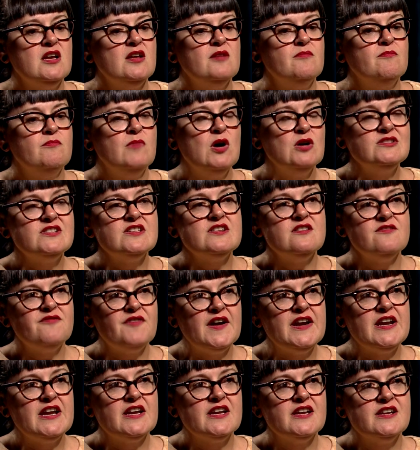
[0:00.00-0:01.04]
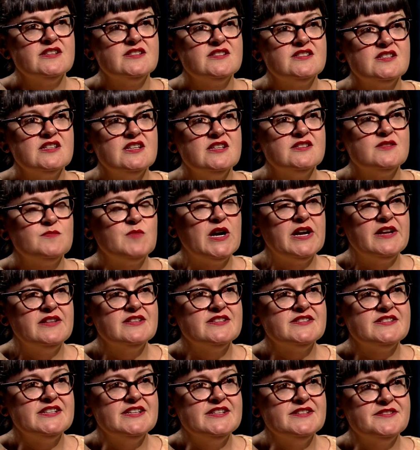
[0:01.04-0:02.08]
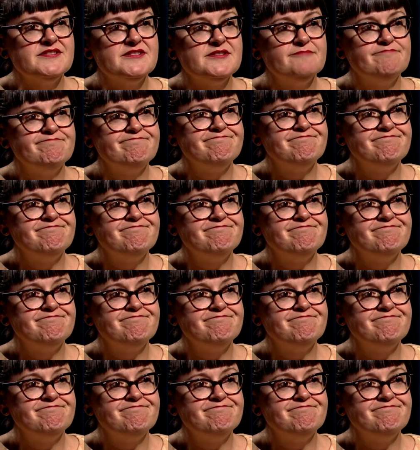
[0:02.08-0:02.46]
Most of the fighting is behind the scenes.